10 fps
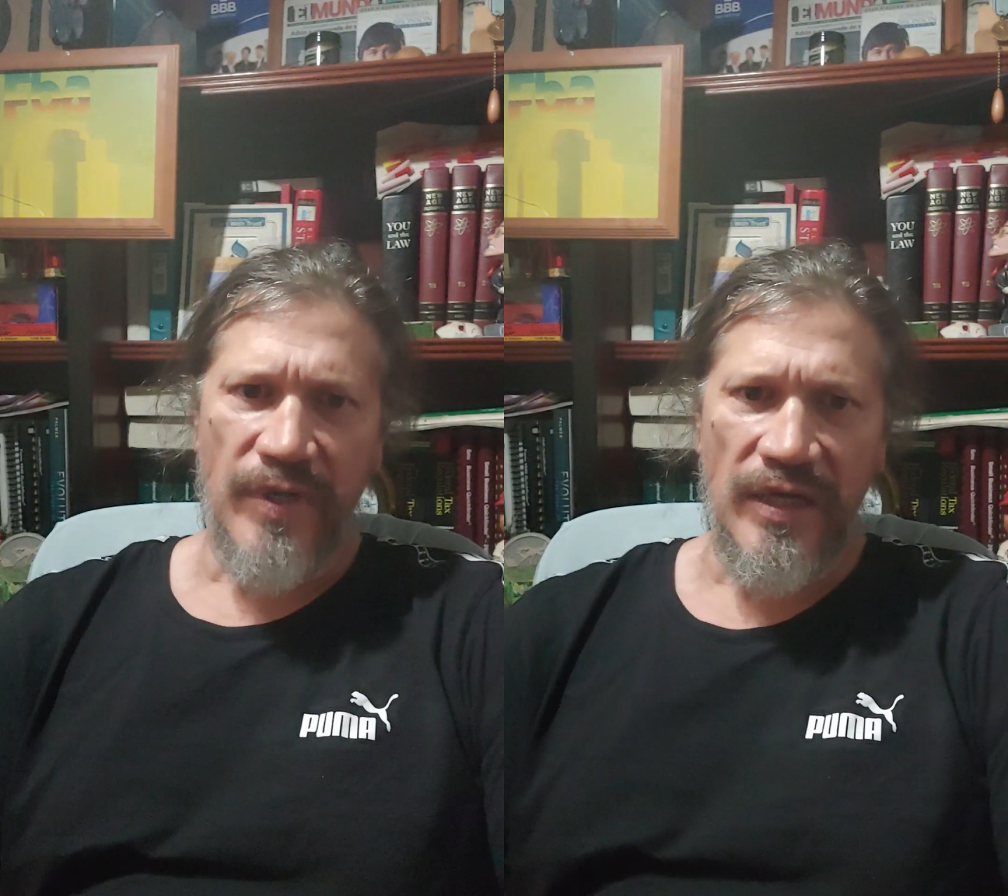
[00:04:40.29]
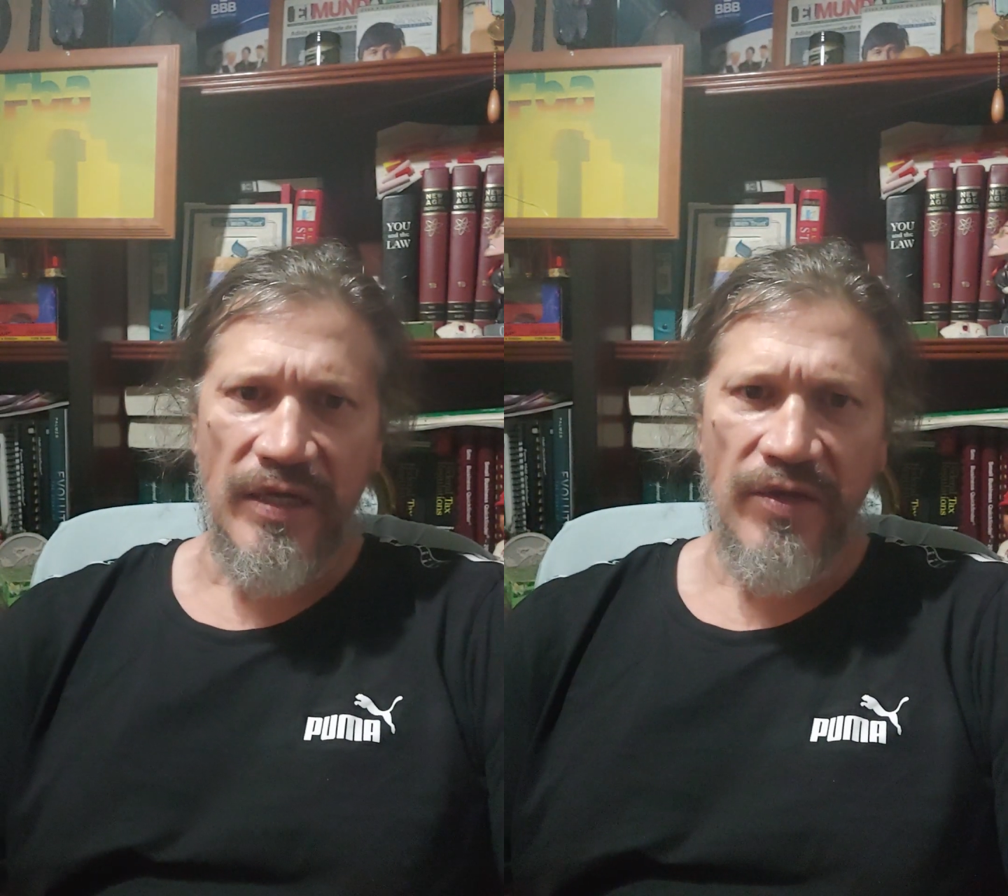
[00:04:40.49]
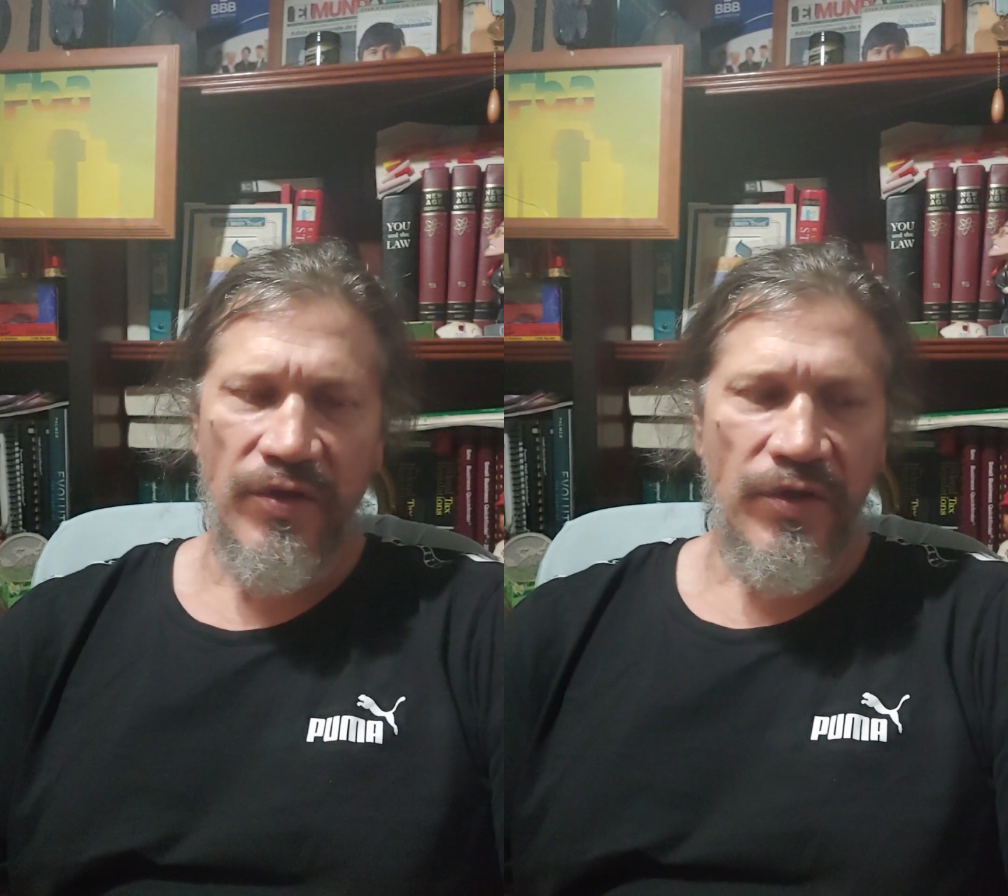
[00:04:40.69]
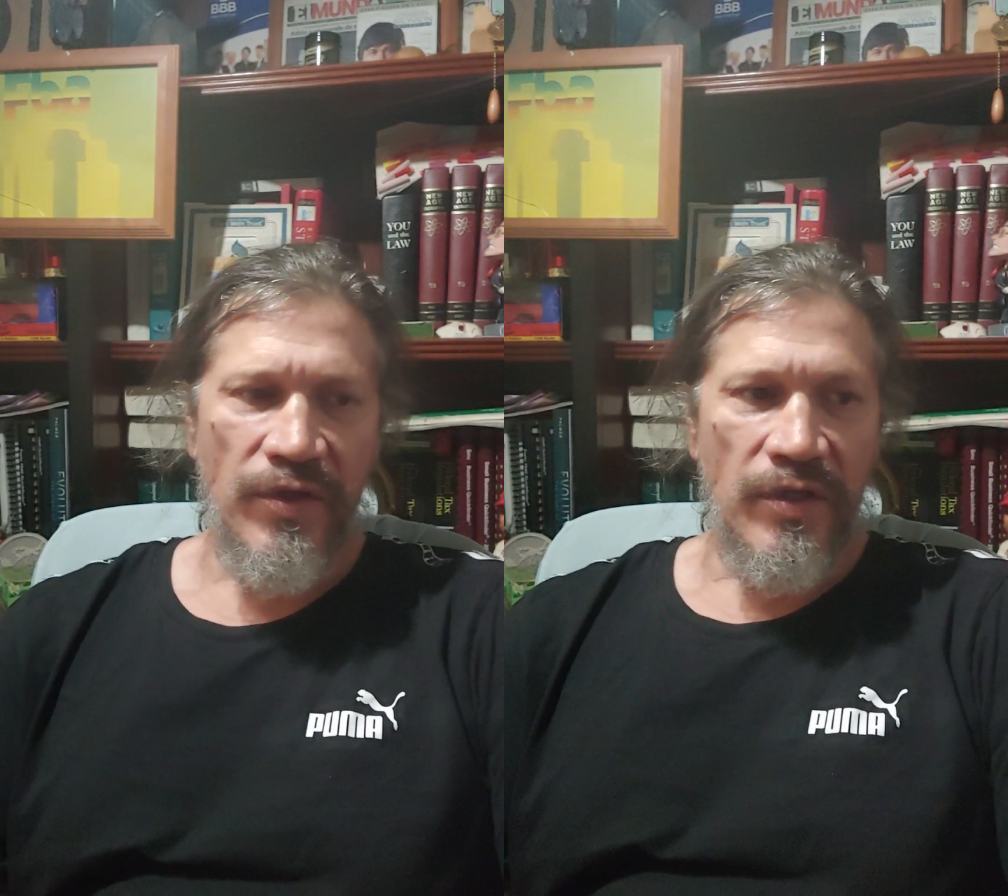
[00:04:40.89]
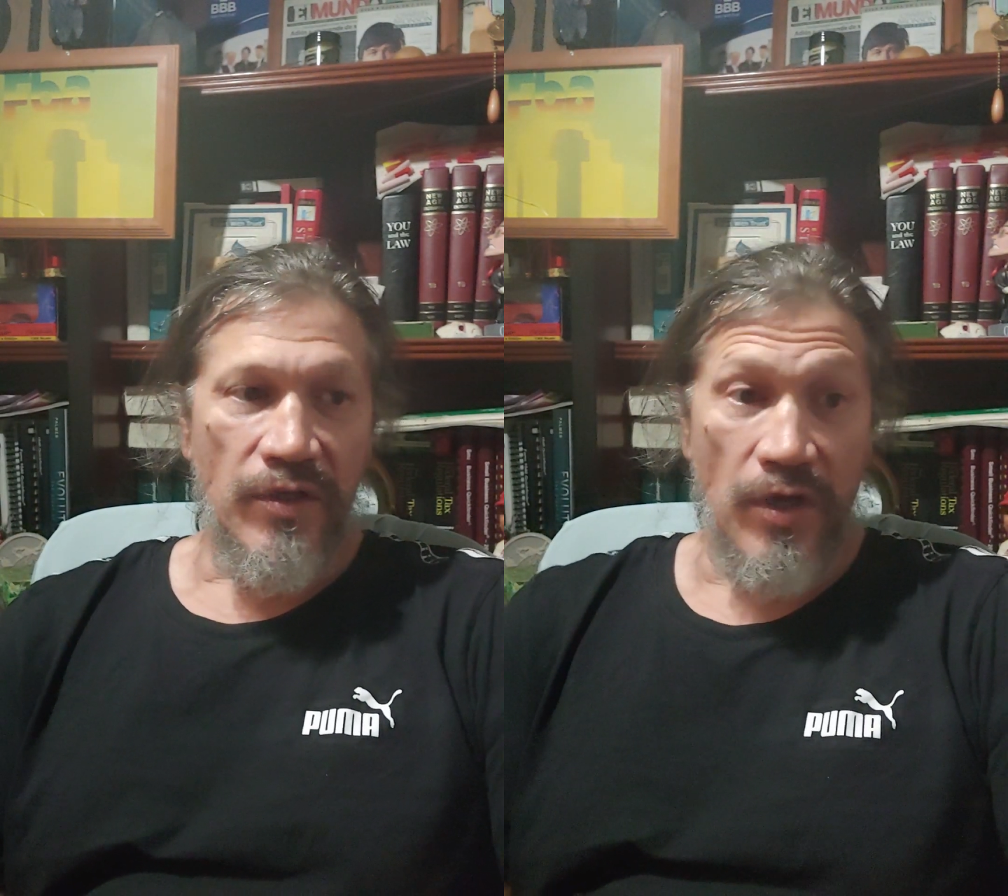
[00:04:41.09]
Okay?
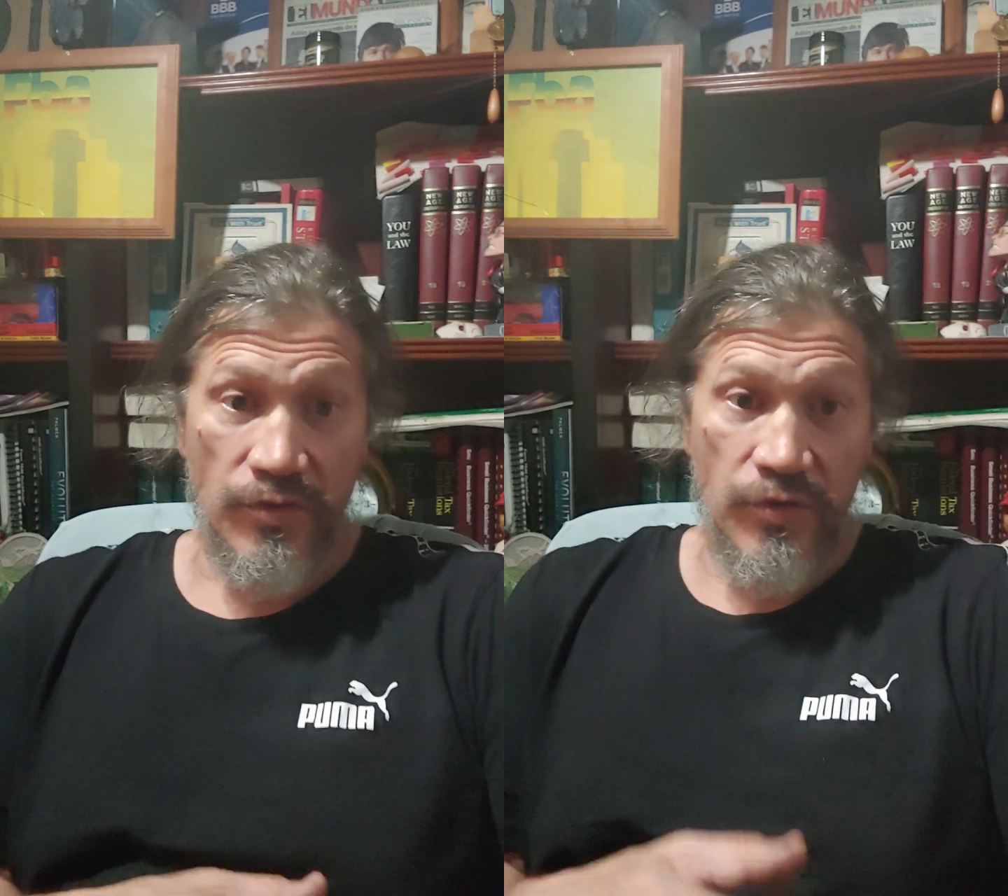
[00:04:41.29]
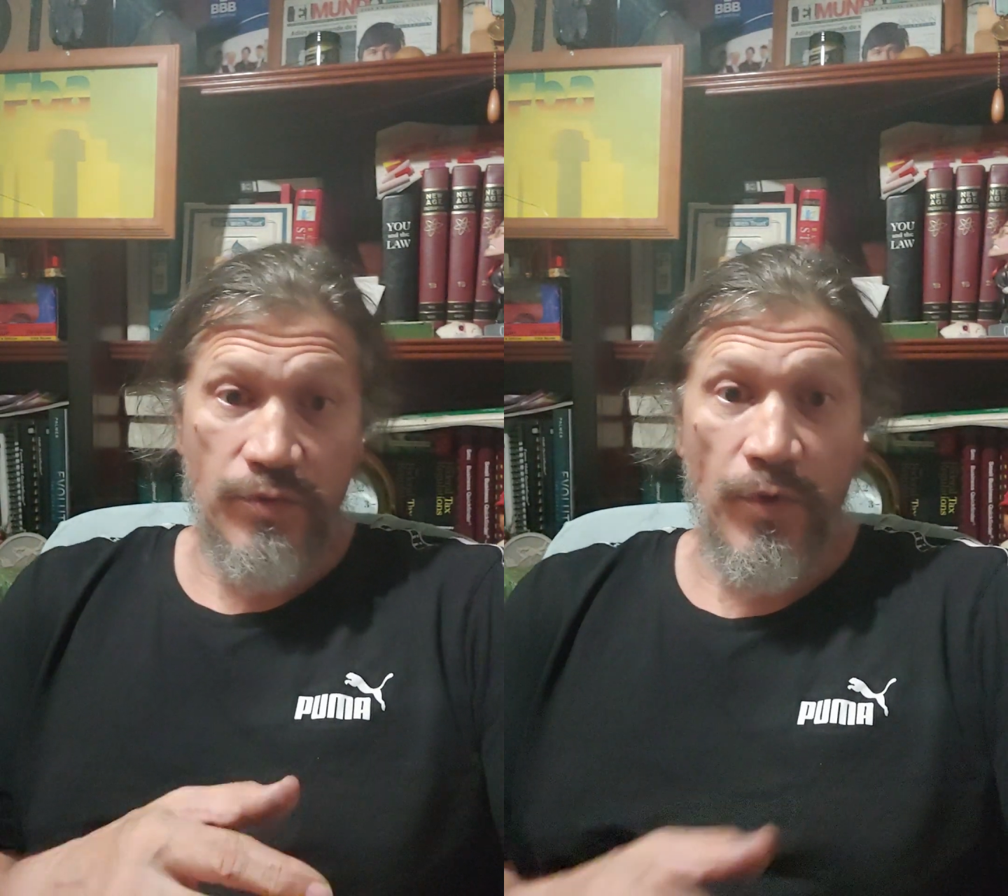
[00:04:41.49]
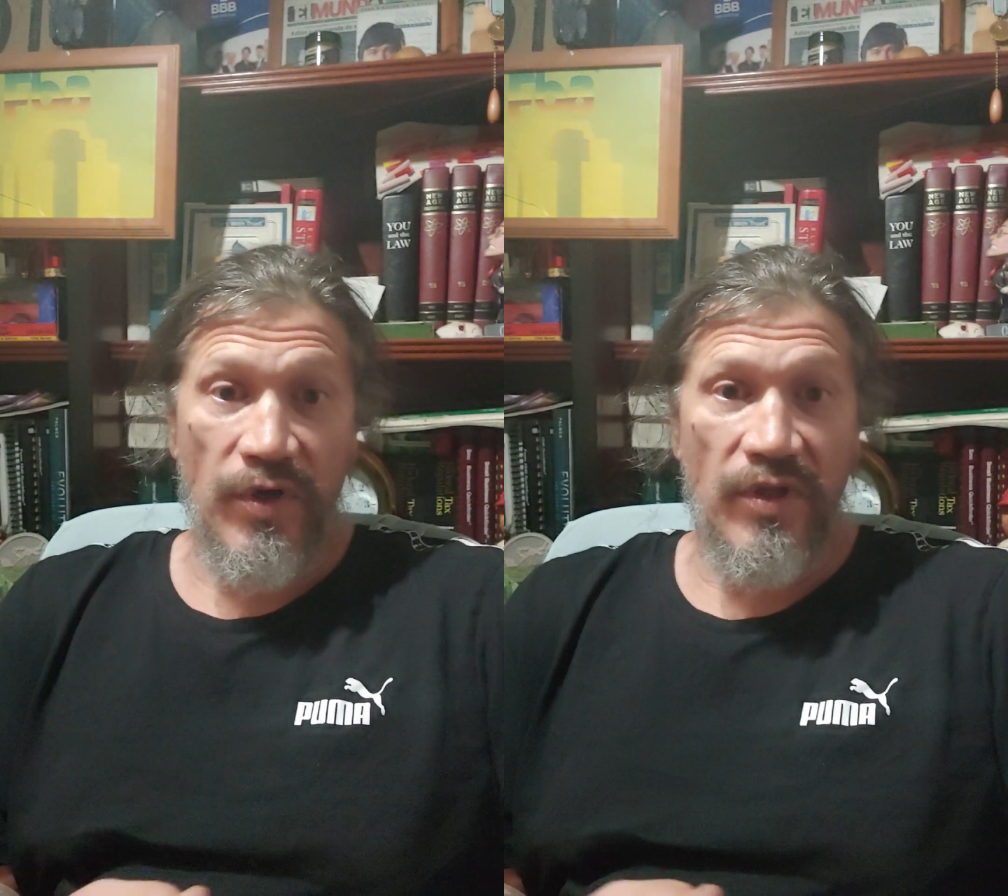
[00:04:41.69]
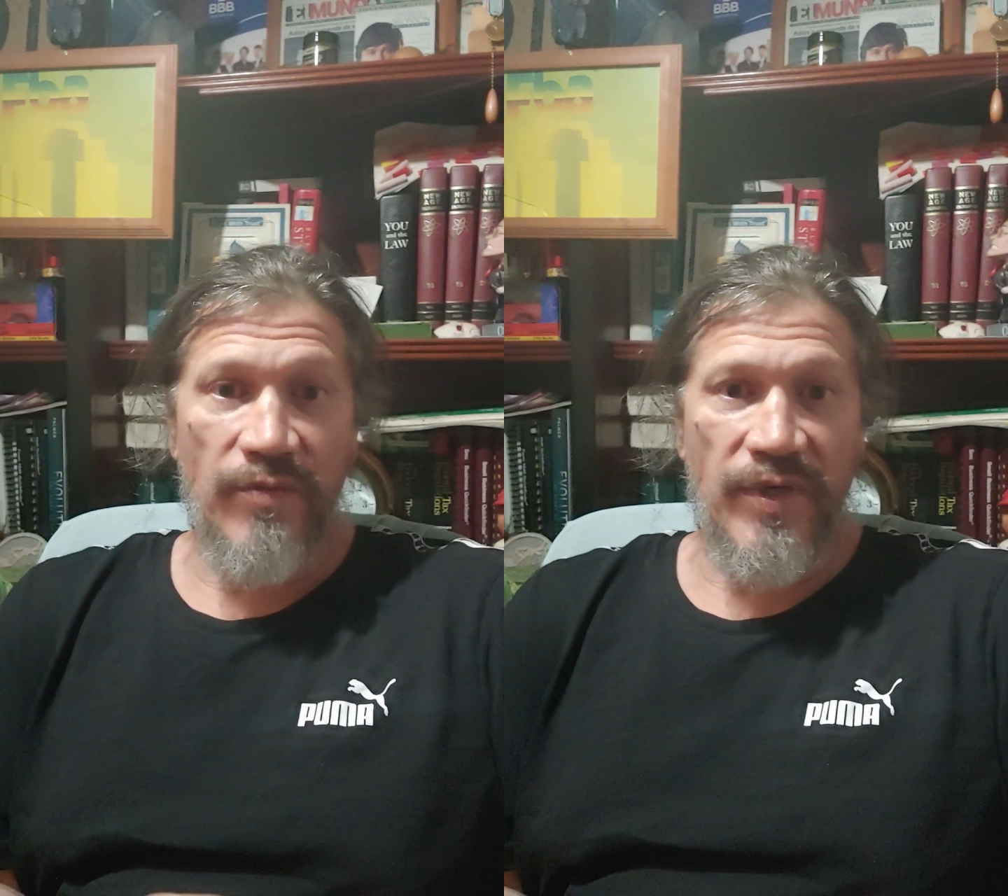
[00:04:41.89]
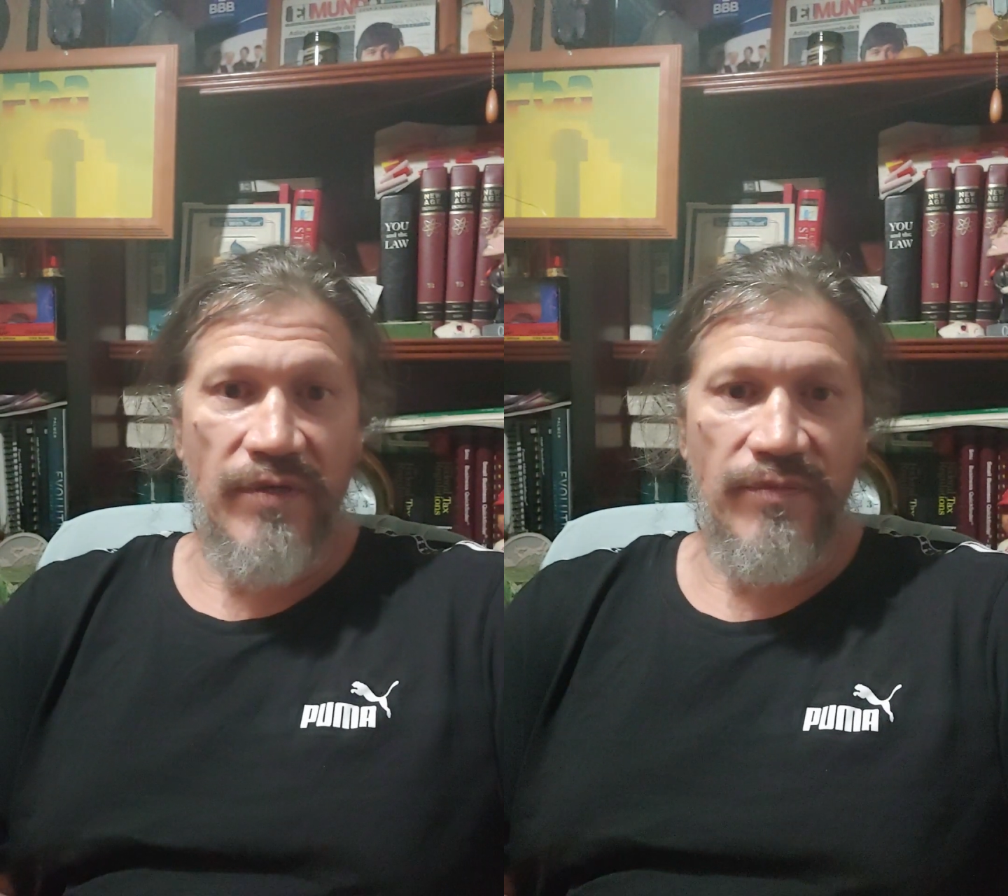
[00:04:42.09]
As long as you support a little
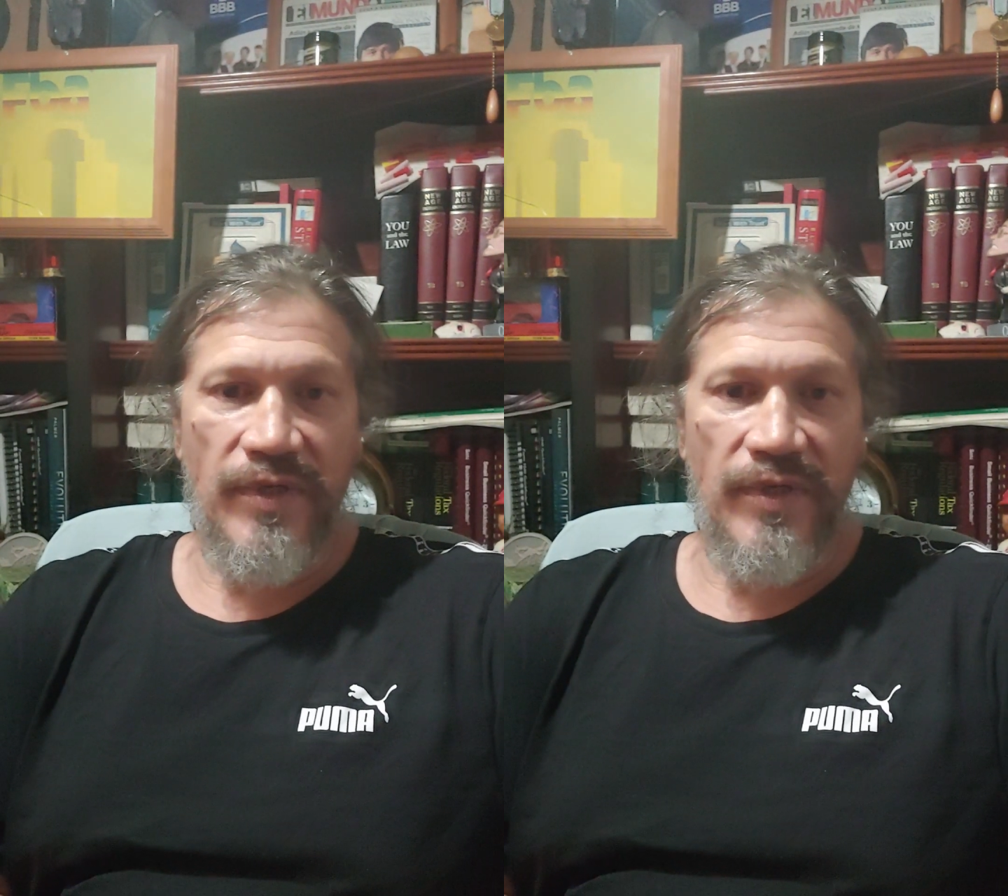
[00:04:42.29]
bit.